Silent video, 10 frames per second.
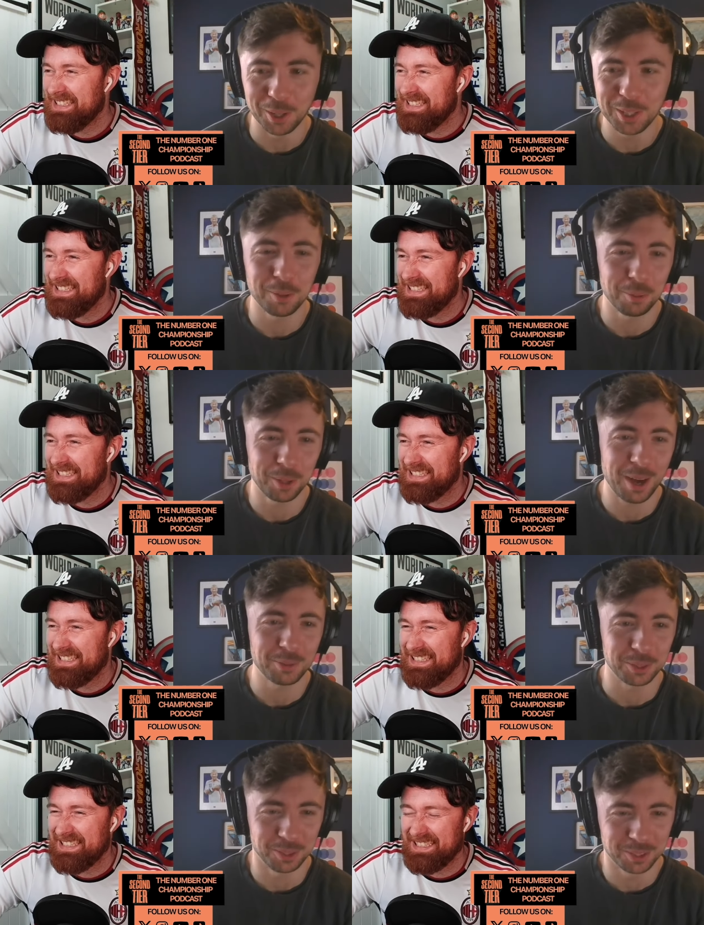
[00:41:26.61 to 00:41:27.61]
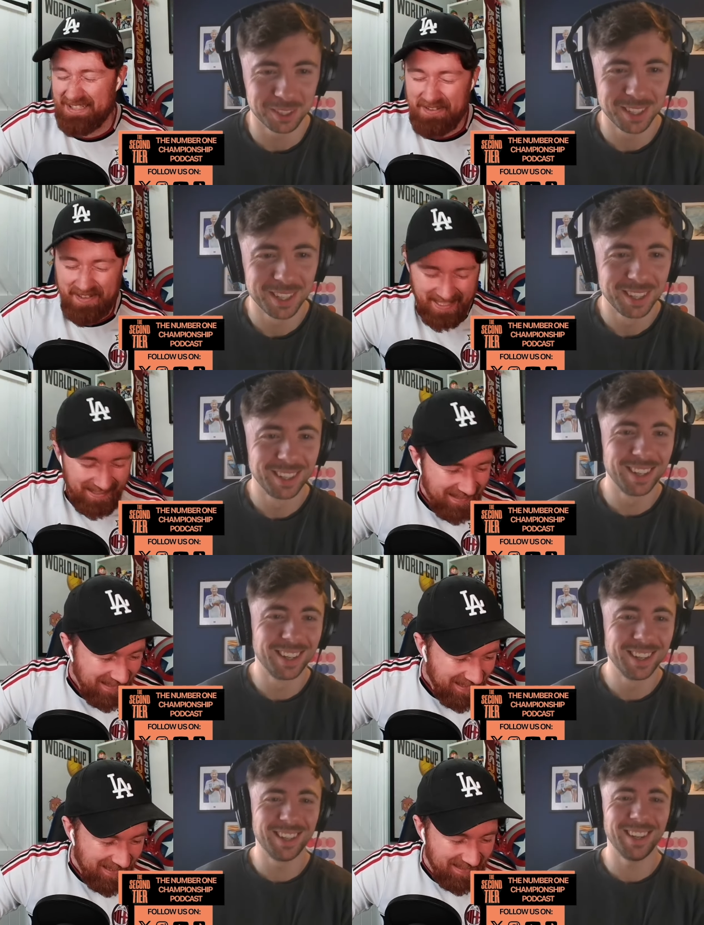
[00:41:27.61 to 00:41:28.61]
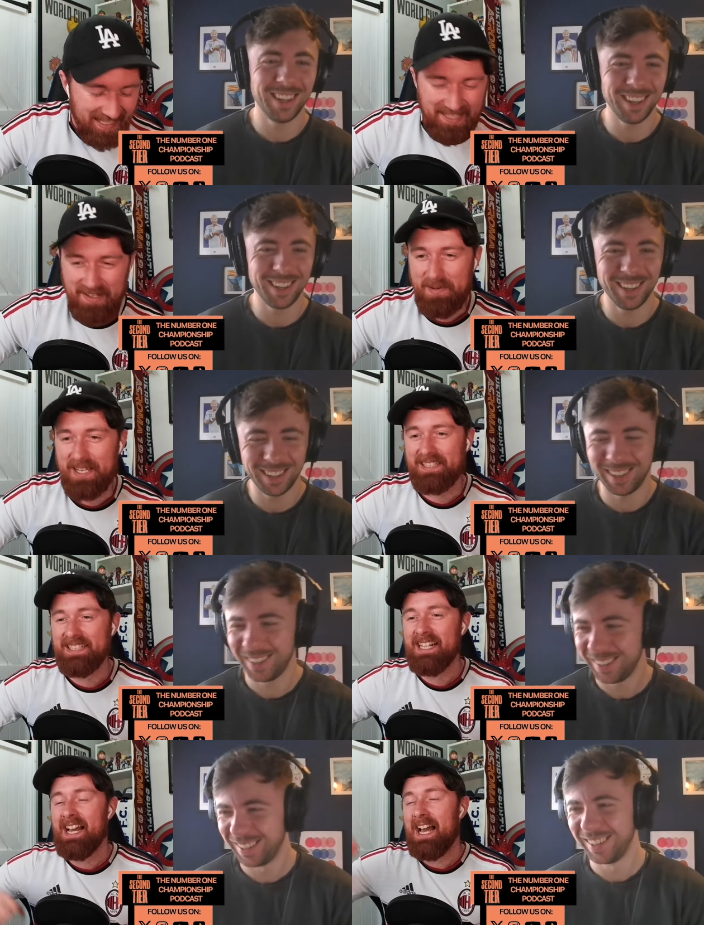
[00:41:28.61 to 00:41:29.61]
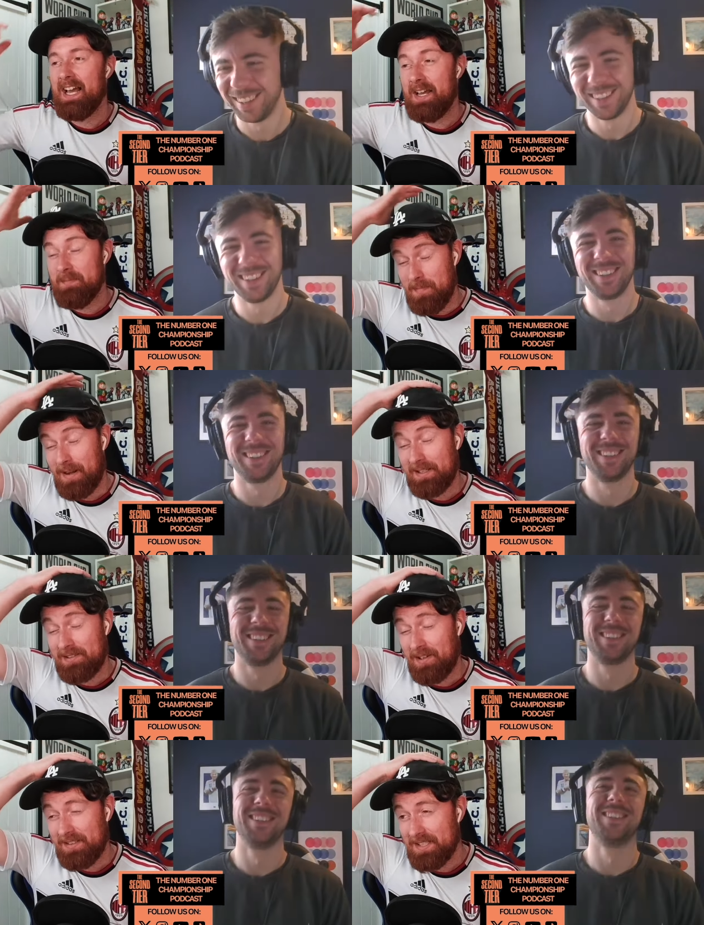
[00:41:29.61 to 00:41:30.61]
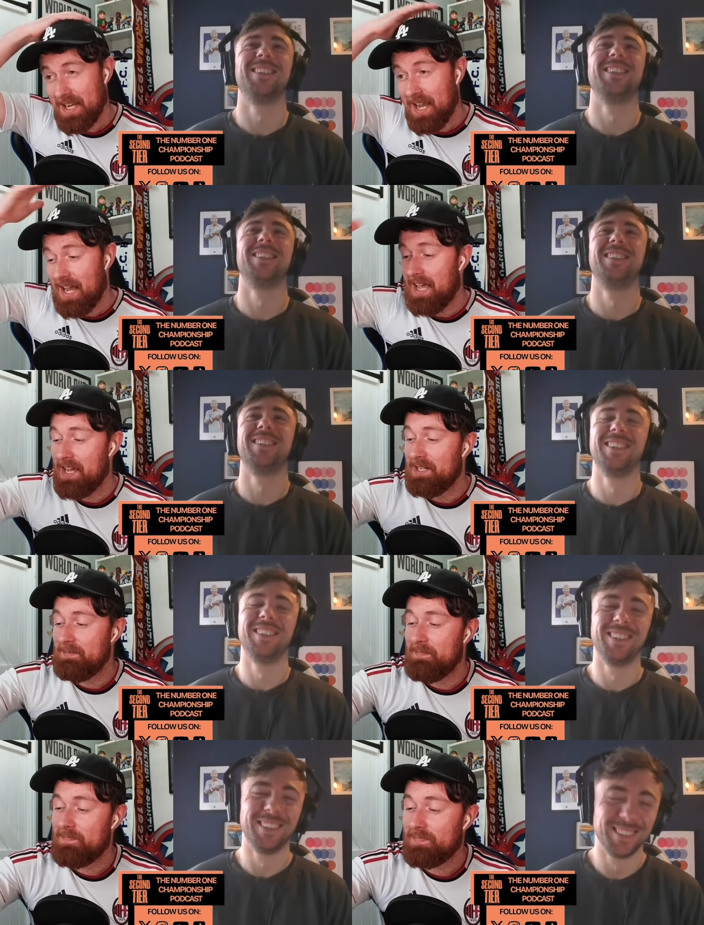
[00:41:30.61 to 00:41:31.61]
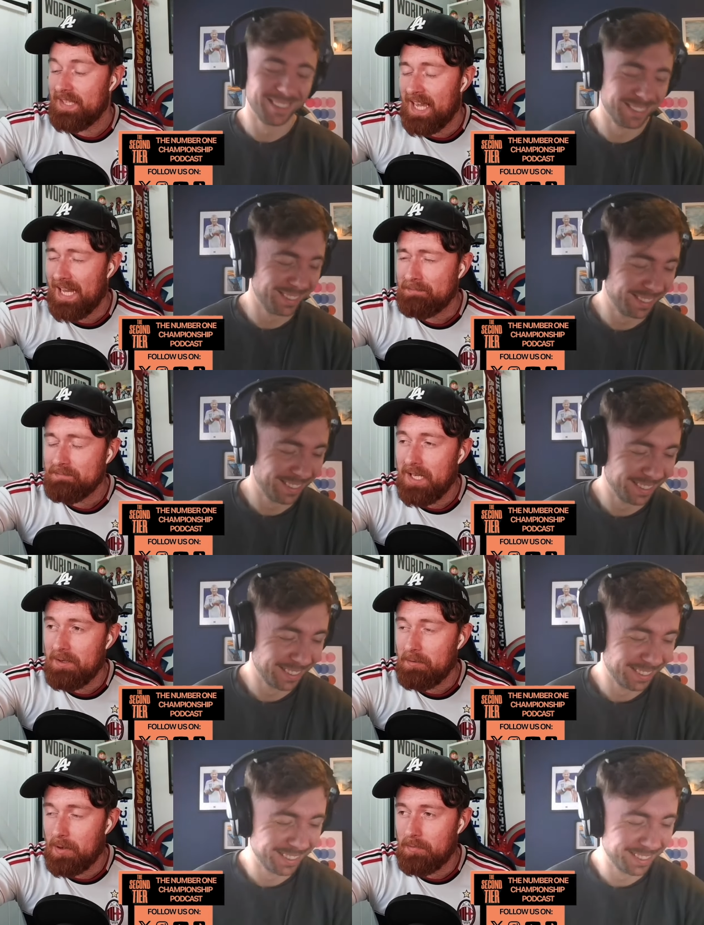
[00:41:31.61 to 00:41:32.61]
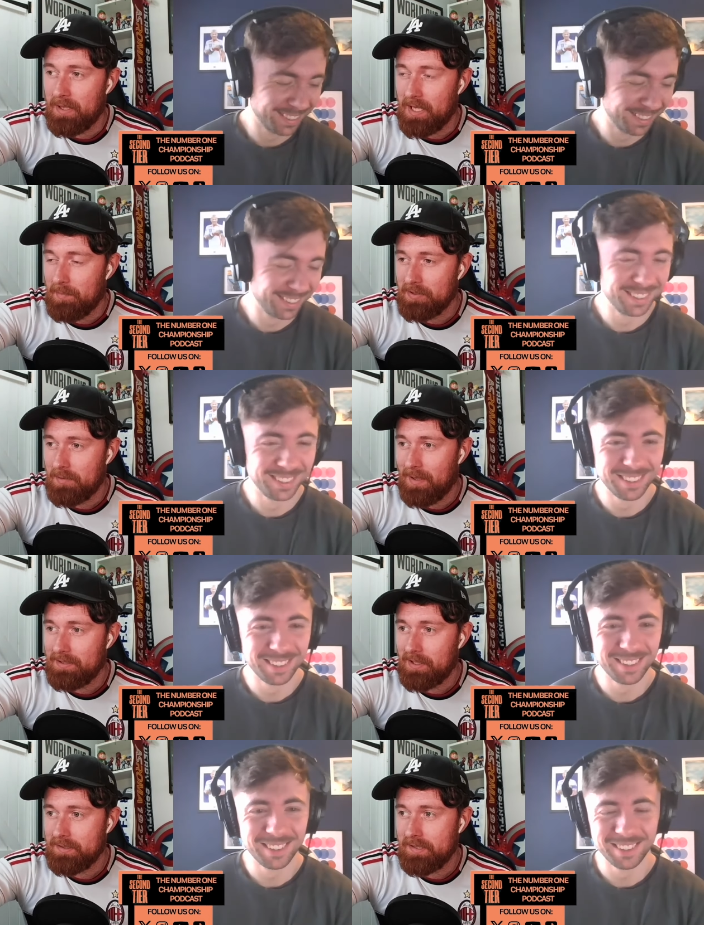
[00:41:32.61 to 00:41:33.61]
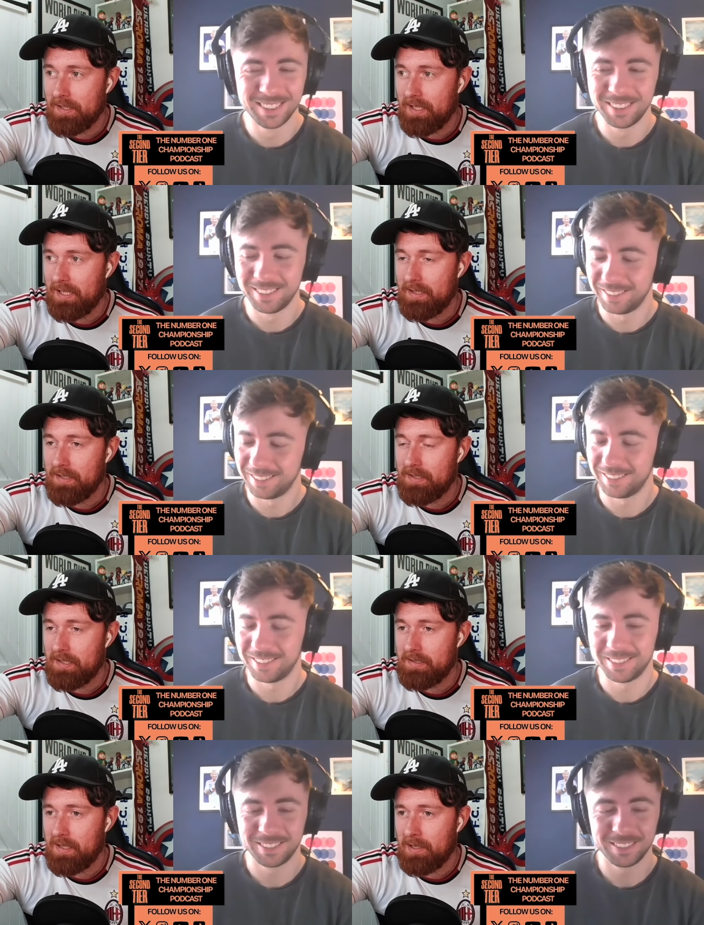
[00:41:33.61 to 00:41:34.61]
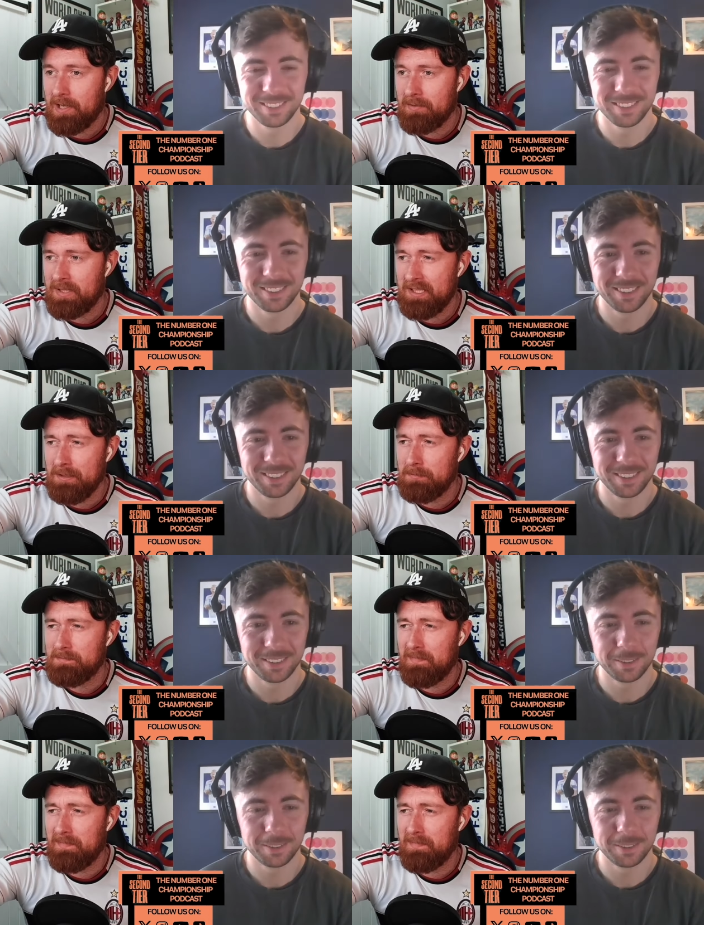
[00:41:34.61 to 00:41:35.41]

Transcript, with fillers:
Speaker 1: early 2000s. Sorry, dear me, uh, Mike Dodds. Um, yeah, uh, w- when they appointed Mike Dodds until the end of the season, I, I was still